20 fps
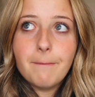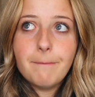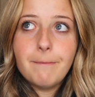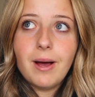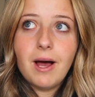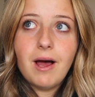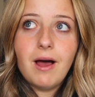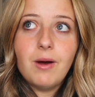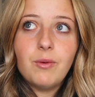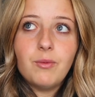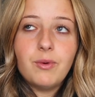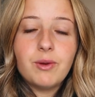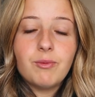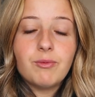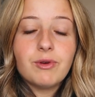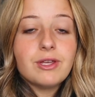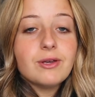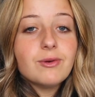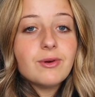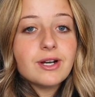But we
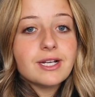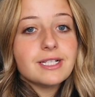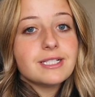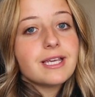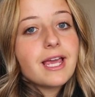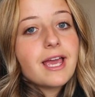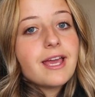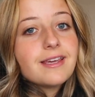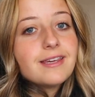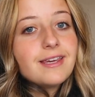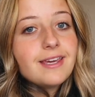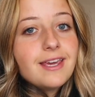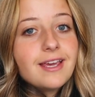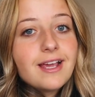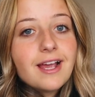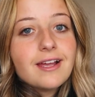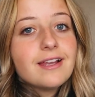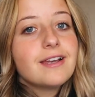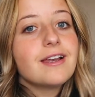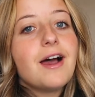really wanted to get
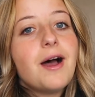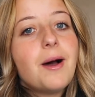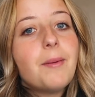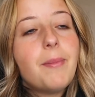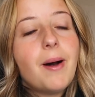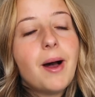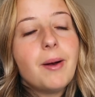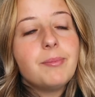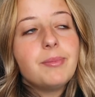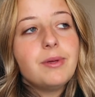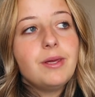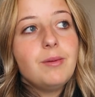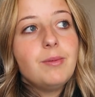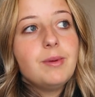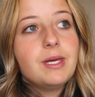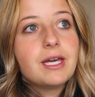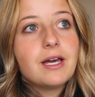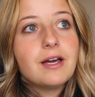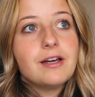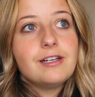Keegan a puppy
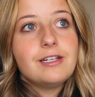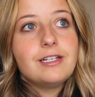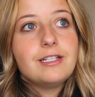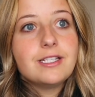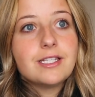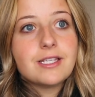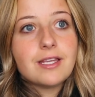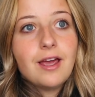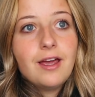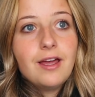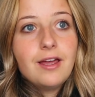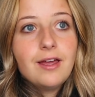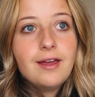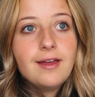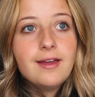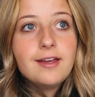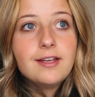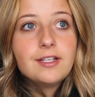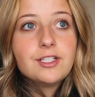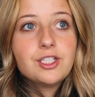because
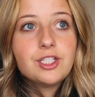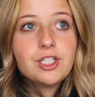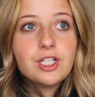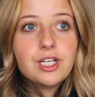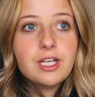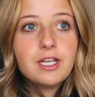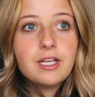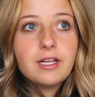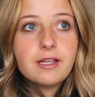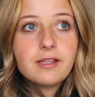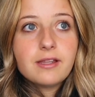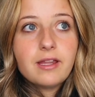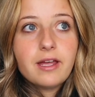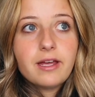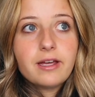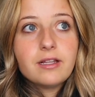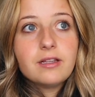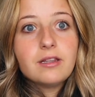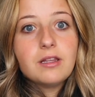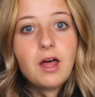she
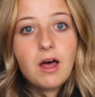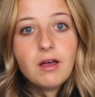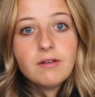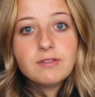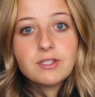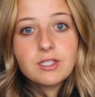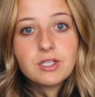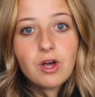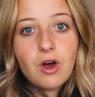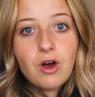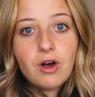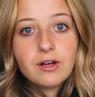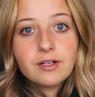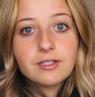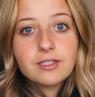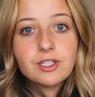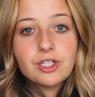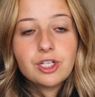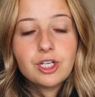like loves dogs.